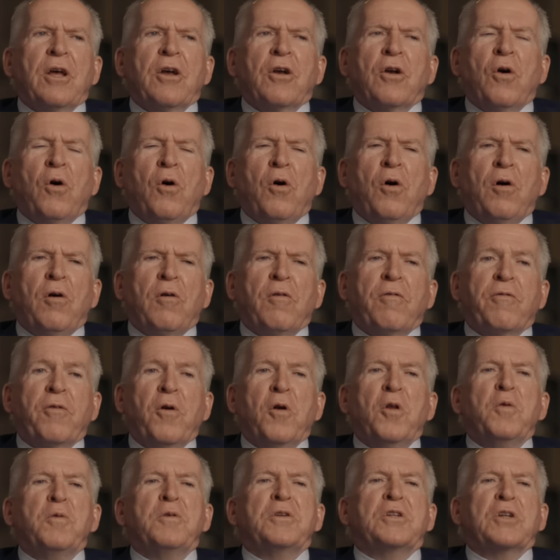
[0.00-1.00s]
call
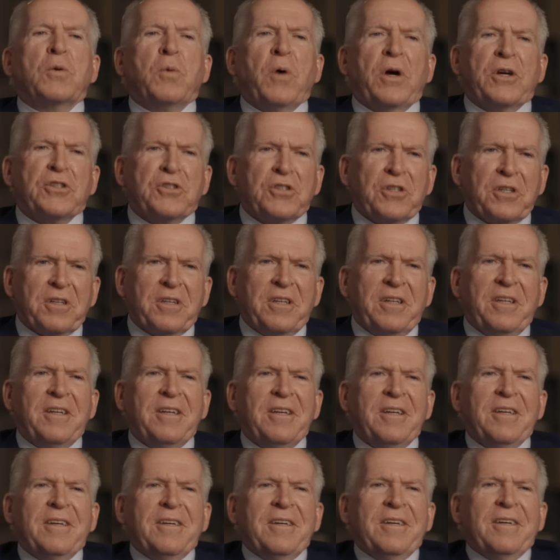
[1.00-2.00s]
further into question
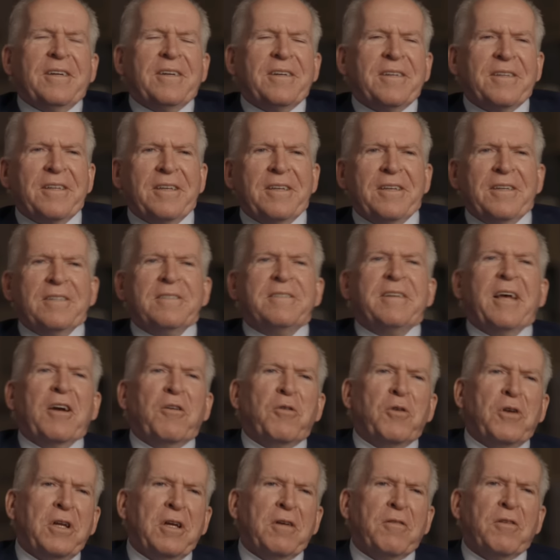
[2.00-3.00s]
the
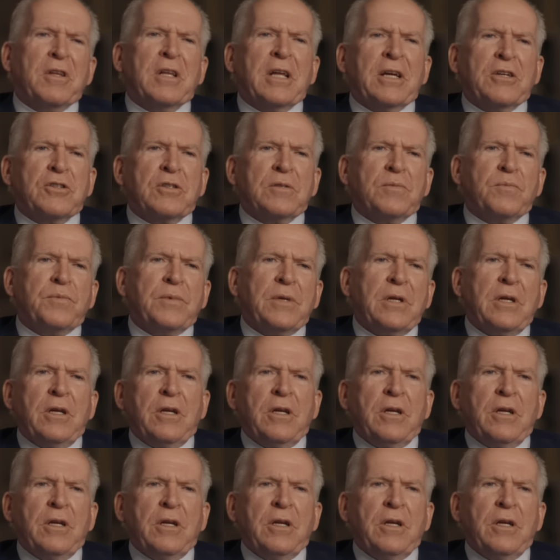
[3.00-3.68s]
integrity of the election.